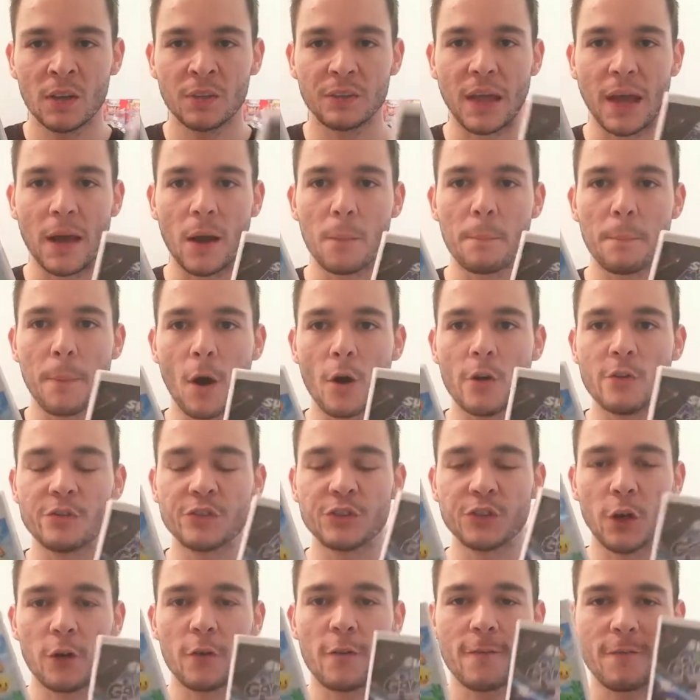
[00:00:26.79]
They are both
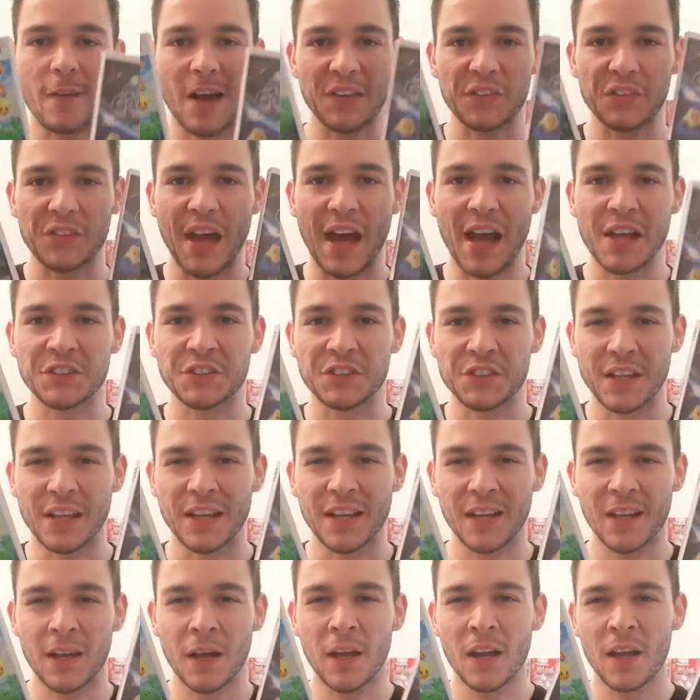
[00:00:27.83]
so
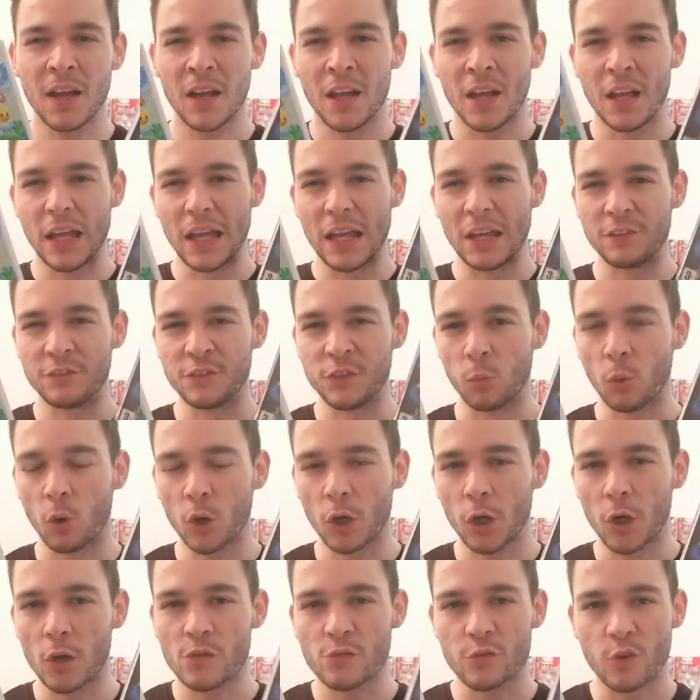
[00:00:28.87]
fantastic if you want
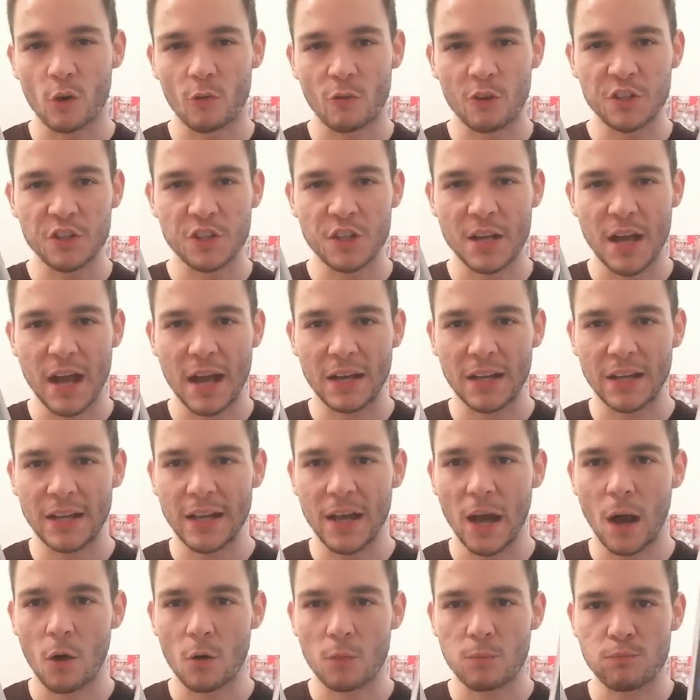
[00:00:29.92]
to go for
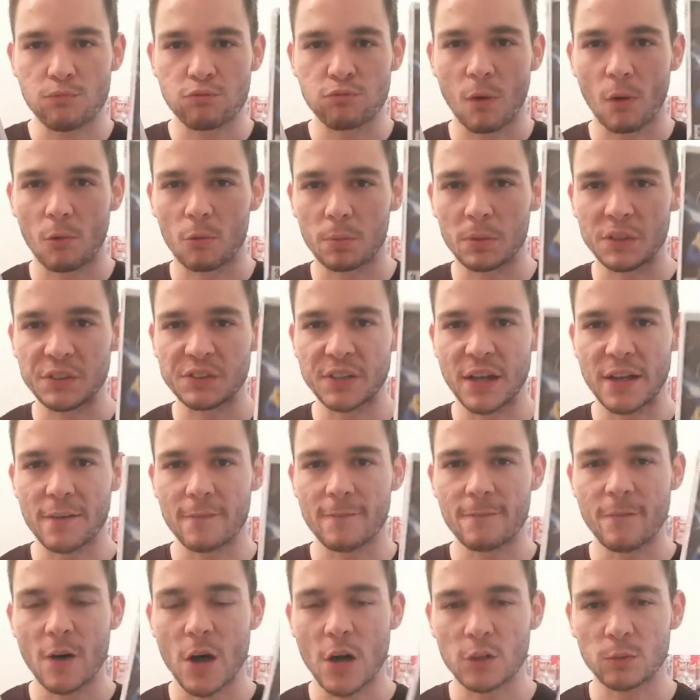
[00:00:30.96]
originality, I would probably say the
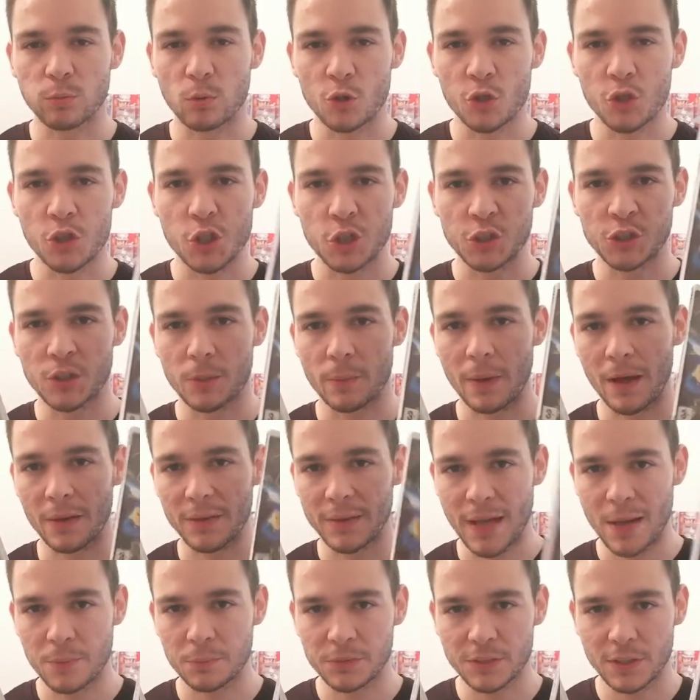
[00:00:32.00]
first one just about
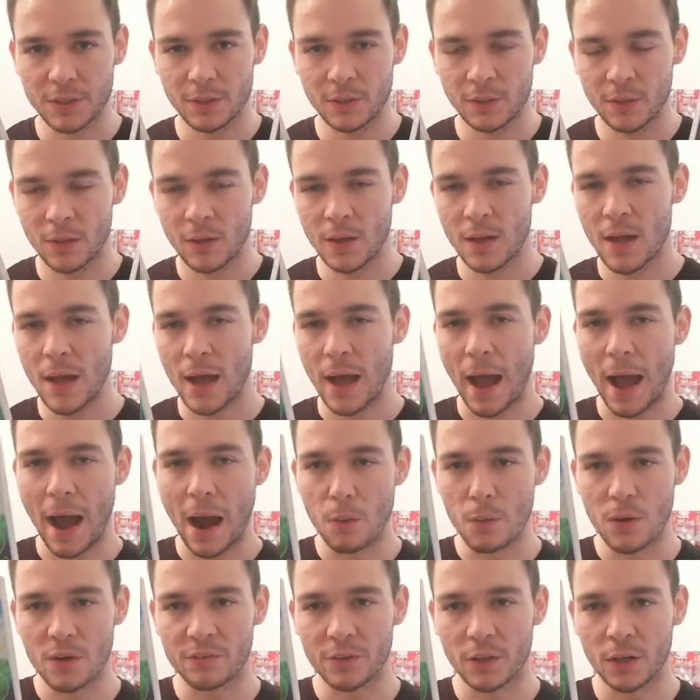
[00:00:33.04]
nabs it.
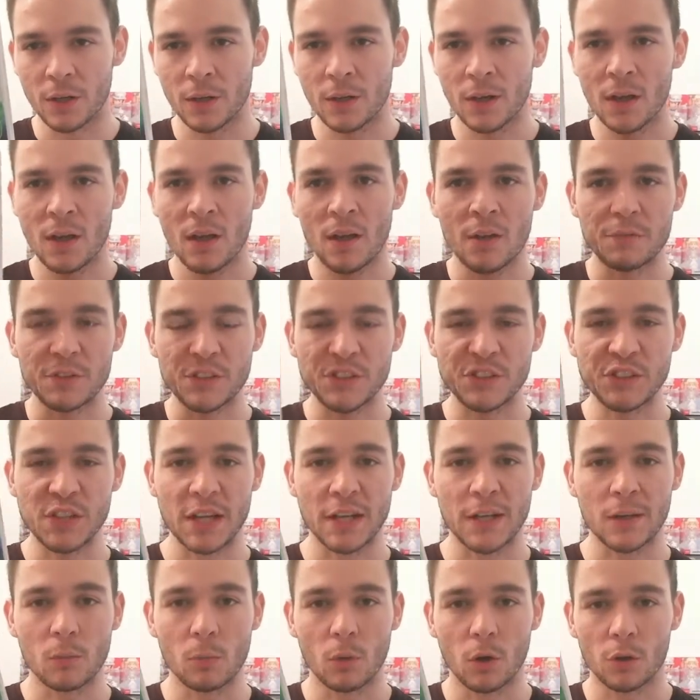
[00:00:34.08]
However, the
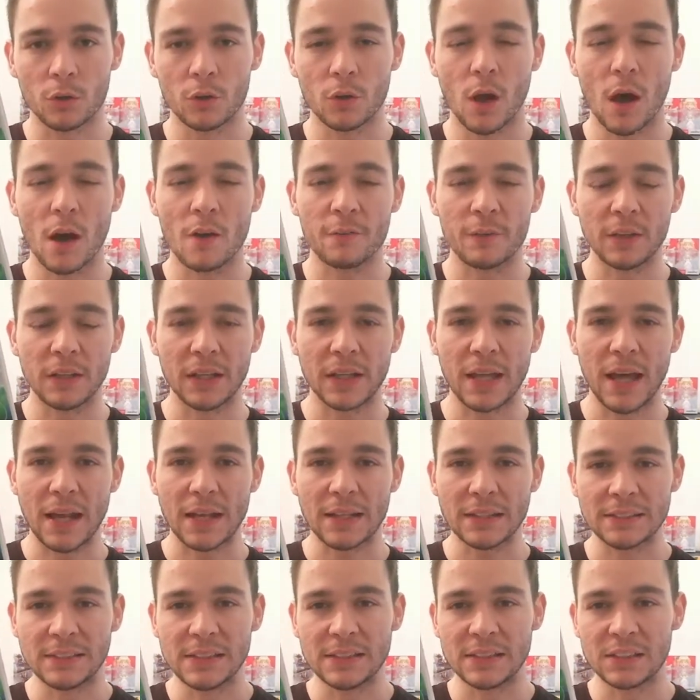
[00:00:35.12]
second one, I think the
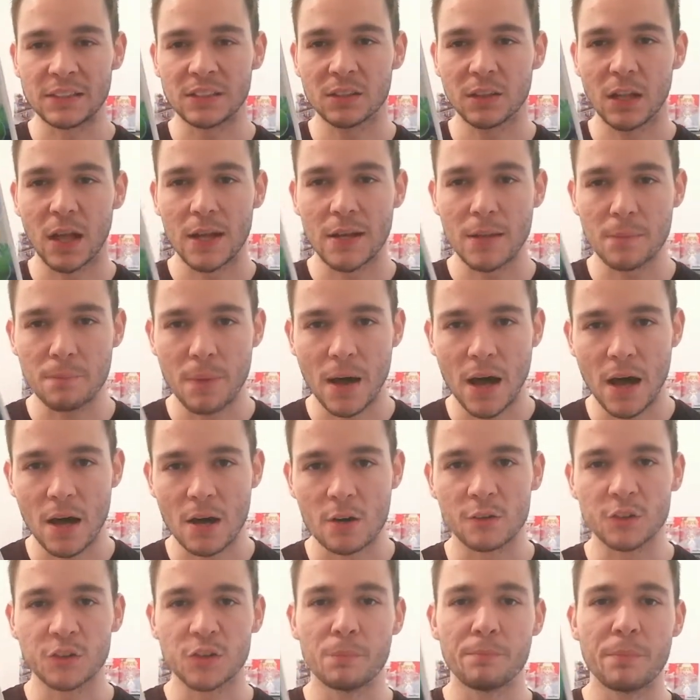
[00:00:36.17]
Galaxies are slightly
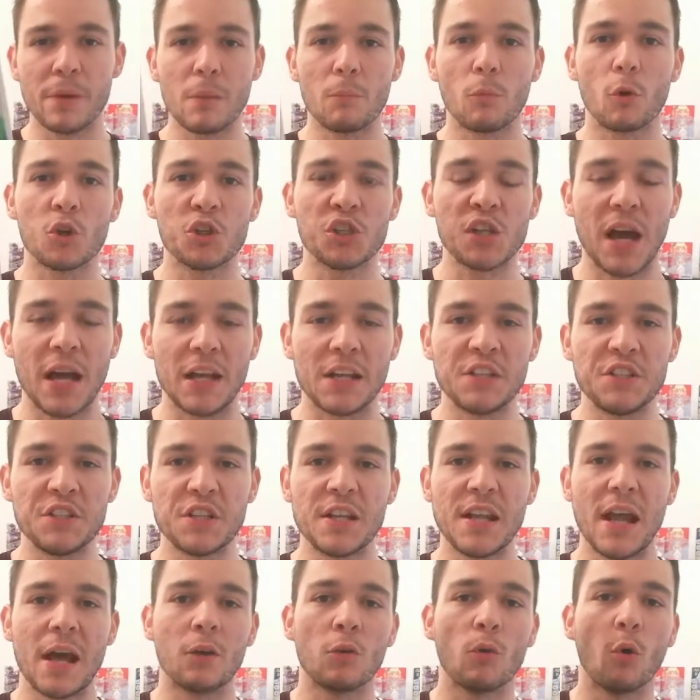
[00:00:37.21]
better. It's a bit more
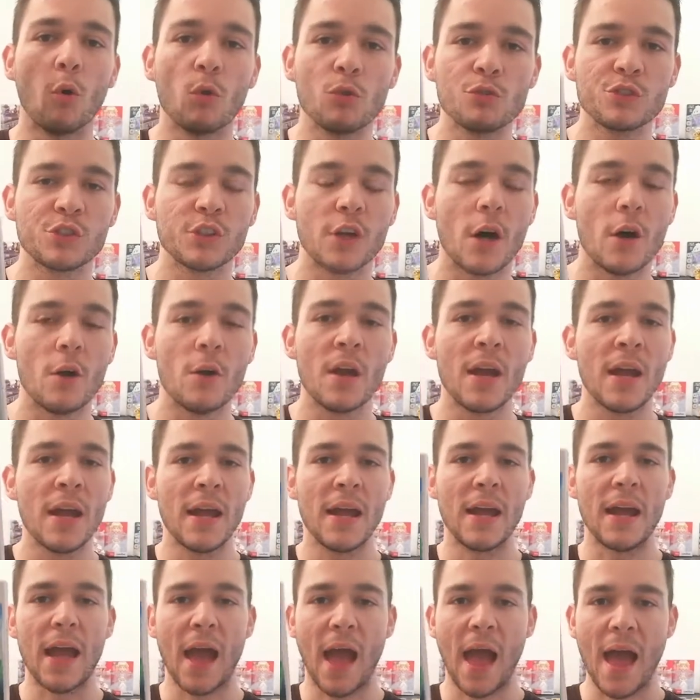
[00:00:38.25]
challenging, and also
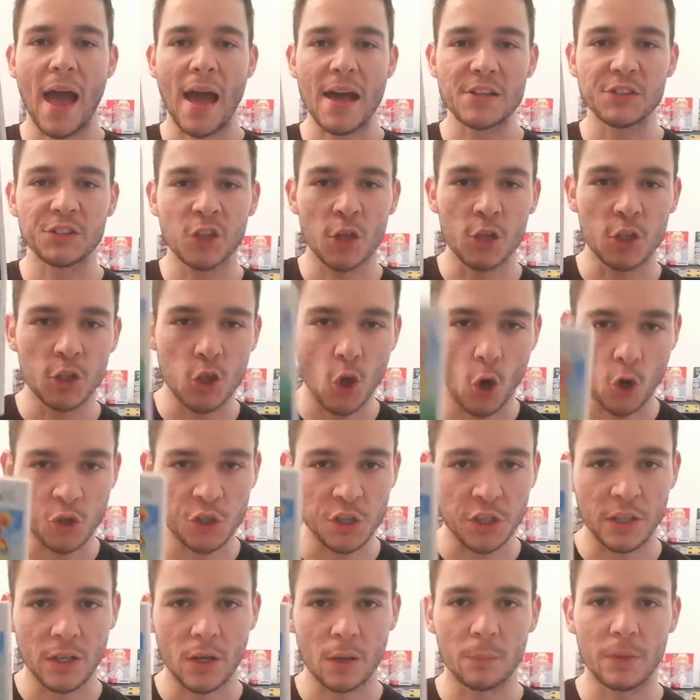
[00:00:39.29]
it has
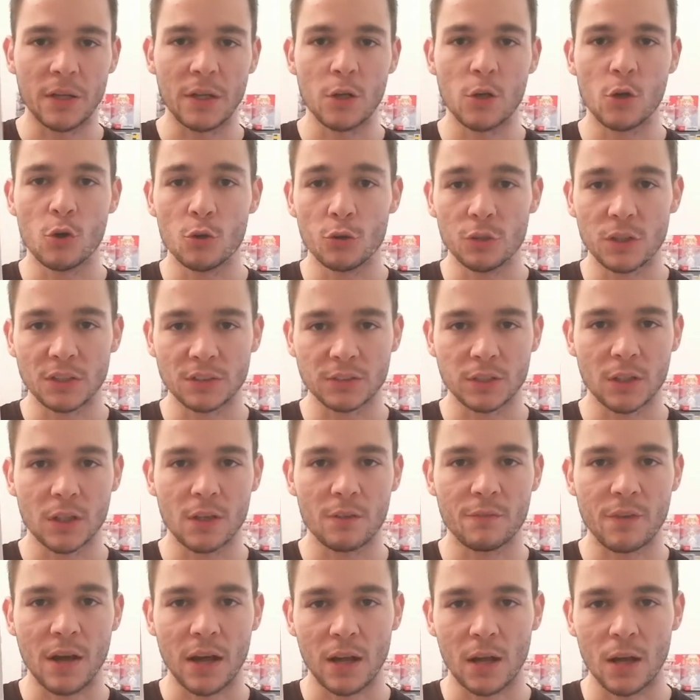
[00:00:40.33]
Yoshi. I mean, who doesn't
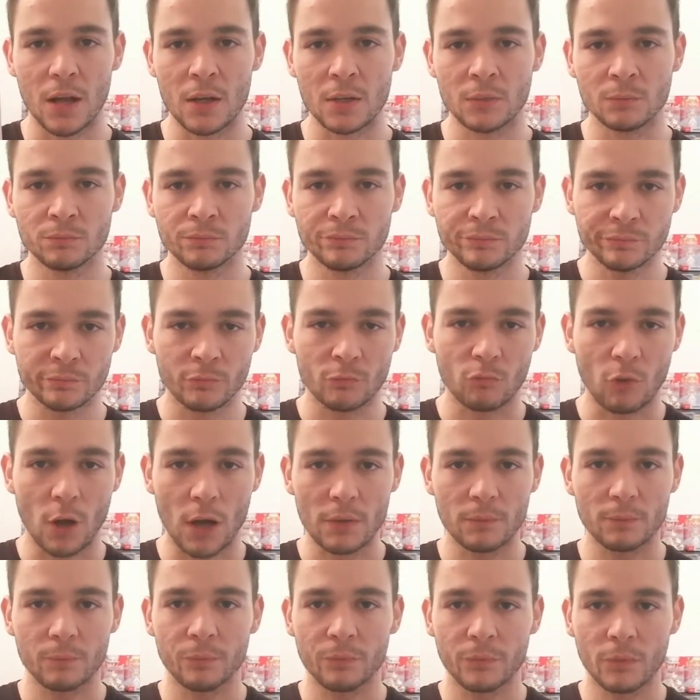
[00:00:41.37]
love that guy,
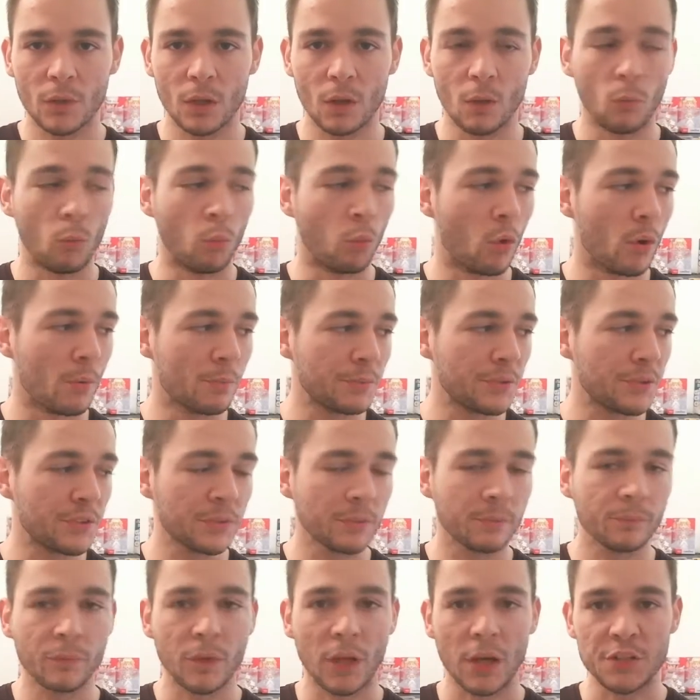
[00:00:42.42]
right? Whoops,
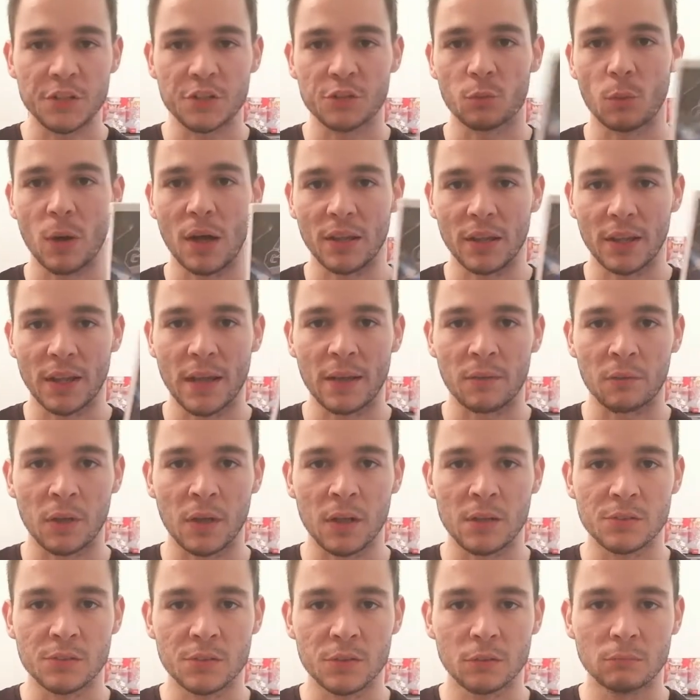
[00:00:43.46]
I just whacked the game
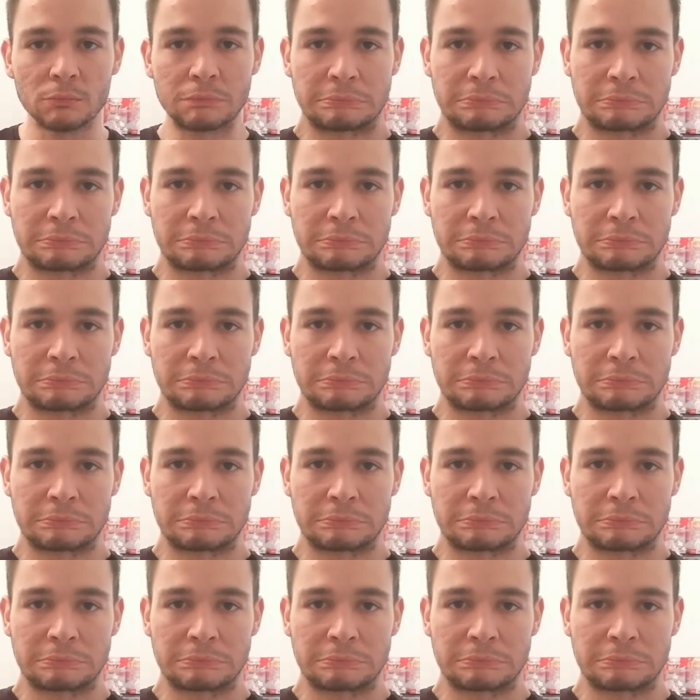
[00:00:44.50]
case.